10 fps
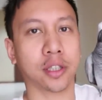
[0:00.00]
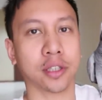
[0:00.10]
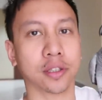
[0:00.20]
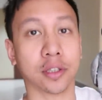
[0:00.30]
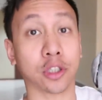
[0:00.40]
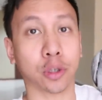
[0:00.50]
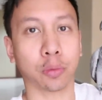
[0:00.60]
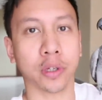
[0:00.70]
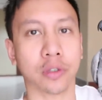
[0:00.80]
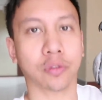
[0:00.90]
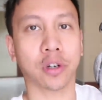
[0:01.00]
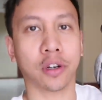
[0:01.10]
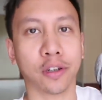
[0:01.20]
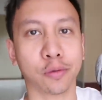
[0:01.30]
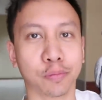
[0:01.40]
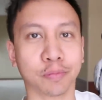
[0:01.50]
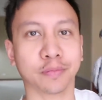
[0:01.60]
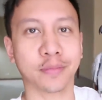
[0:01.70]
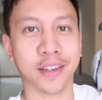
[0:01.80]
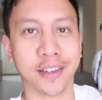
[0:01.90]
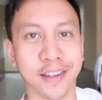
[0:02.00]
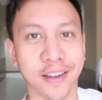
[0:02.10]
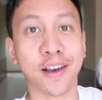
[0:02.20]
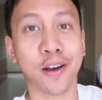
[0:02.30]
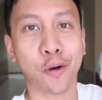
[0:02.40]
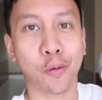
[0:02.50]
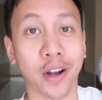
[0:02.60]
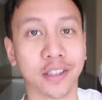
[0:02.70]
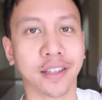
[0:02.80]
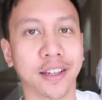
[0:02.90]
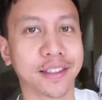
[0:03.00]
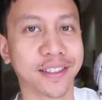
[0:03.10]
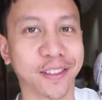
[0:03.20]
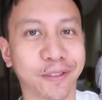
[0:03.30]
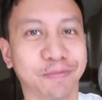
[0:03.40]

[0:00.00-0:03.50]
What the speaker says: This is such a breeze for her. Watch this.